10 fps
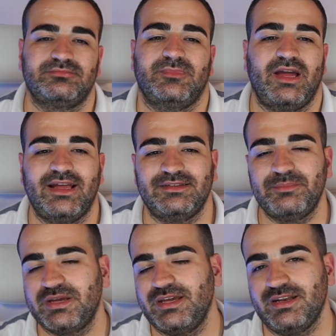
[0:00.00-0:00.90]
at the
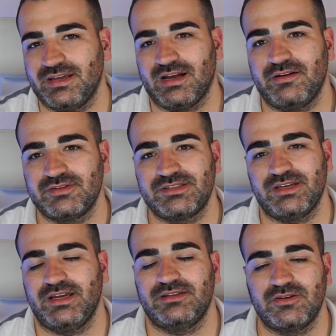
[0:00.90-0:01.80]
beginning. I would
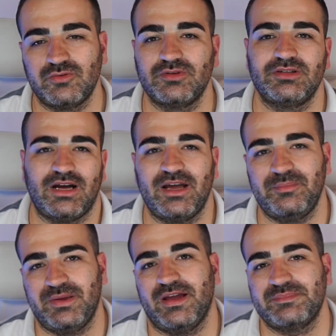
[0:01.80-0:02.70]
say the good
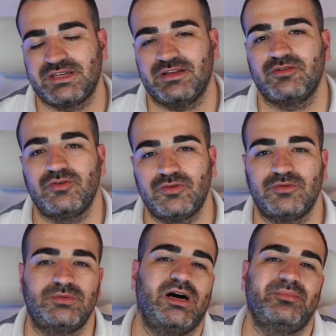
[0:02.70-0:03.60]
IPMs can
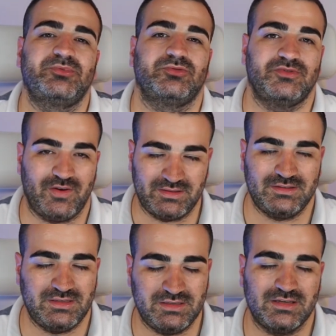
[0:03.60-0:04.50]
go up to
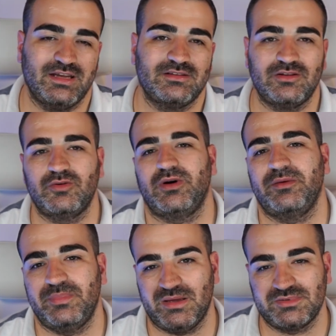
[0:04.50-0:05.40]
20 and the low
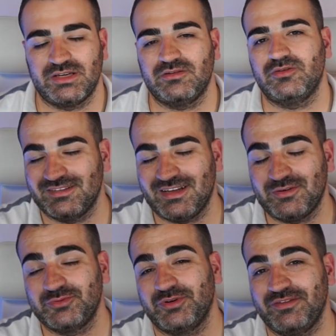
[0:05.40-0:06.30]
IPMs can go
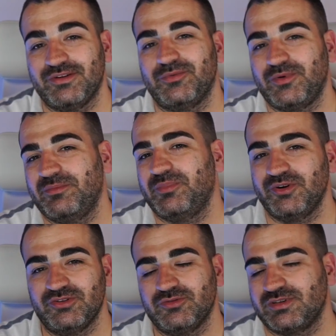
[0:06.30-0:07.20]
down to even
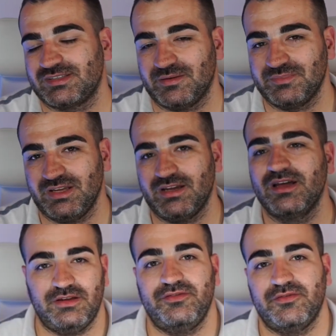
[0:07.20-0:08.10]
1.2 or something.
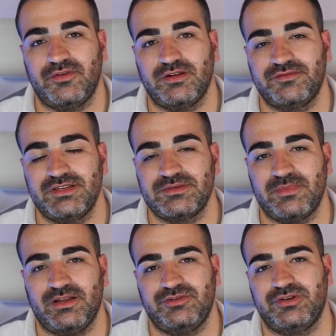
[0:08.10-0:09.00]
If you follow this
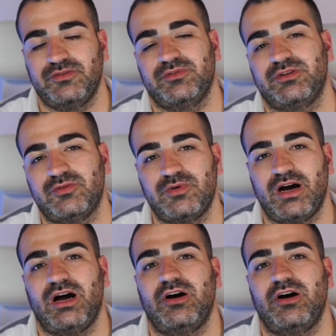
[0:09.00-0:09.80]
metric, you will know how